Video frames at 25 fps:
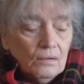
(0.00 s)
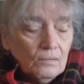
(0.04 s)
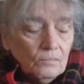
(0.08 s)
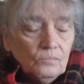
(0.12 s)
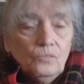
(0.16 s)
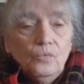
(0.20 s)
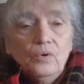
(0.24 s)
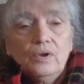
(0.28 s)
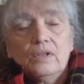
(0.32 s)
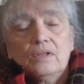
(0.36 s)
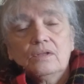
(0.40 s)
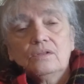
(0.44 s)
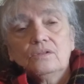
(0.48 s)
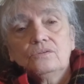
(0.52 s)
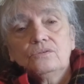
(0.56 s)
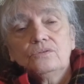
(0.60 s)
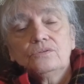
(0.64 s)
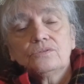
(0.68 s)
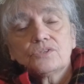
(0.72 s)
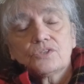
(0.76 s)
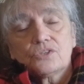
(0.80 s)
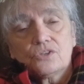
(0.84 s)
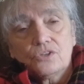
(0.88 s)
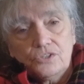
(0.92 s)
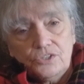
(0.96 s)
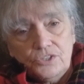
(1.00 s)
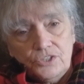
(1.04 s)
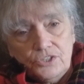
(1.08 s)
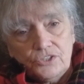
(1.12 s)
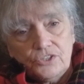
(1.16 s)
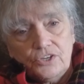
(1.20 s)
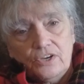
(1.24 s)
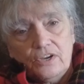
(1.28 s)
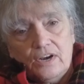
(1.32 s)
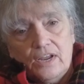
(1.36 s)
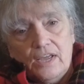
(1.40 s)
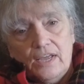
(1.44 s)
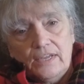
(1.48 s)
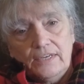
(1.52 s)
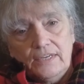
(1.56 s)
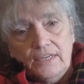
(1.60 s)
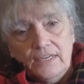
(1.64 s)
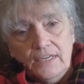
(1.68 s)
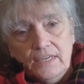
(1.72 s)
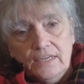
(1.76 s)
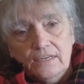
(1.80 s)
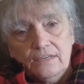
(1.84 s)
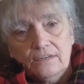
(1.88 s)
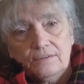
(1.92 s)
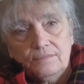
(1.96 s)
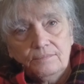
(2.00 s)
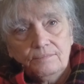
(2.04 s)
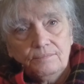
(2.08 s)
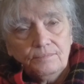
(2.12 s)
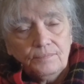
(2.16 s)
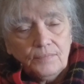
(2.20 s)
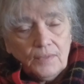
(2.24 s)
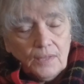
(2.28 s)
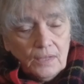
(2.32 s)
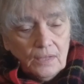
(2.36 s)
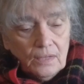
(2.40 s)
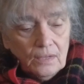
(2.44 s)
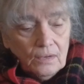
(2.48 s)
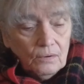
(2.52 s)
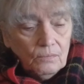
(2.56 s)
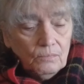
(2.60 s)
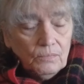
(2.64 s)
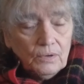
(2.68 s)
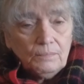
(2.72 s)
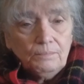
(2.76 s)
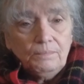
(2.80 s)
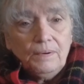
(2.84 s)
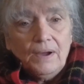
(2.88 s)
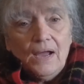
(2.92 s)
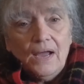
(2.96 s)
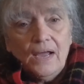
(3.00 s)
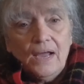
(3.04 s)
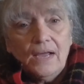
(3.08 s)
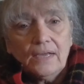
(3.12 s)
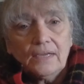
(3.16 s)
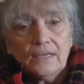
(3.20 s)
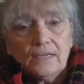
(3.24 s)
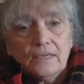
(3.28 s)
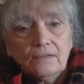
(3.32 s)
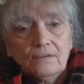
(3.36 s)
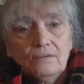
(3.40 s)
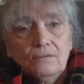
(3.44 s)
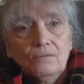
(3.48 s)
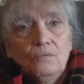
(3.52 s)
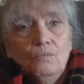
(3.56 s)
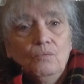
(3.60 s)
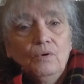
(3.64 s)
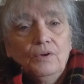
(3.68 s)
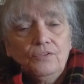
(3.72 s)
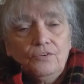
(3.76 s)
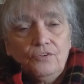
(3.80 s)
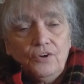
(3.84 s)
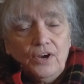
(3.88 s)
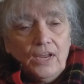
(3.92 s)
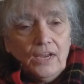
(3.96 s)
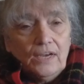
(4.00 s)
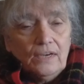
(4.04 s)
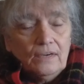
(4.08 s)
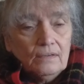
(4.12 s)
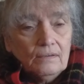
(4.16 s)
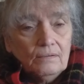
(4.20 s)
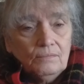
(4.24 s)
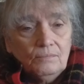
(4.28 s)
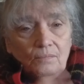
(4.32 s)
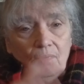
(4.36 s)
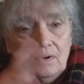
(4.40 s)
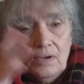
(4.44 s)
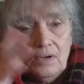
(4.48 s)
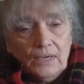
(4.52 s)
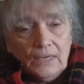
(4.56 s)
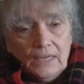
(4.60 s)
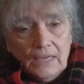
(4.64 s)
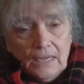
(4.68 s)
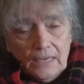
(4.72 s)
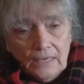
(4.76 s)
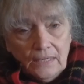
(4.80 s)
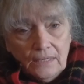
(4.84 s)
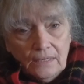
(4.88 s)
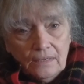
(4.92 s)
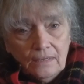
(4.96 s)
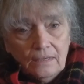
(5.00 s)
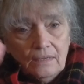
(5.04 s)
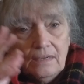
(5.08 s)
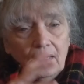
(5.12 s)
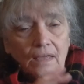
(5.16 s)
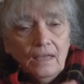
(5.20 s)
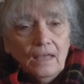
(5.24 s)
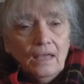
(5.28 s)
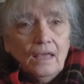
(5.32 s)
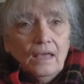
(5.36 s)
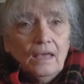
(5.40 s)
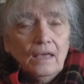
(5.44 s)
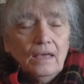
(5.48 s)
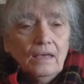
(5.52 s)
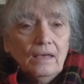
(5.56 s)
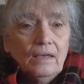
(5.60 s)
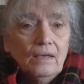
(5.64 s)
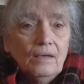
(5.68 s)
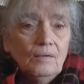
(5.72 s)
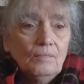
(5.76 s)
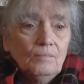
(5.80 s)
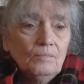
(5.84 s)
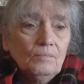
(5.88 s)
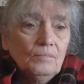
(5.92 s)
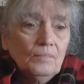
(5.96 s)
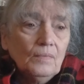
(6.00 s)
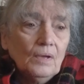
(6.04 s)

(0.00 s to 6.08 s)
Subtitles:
Well, hello, Scottish Gran here. We're back with Ren again.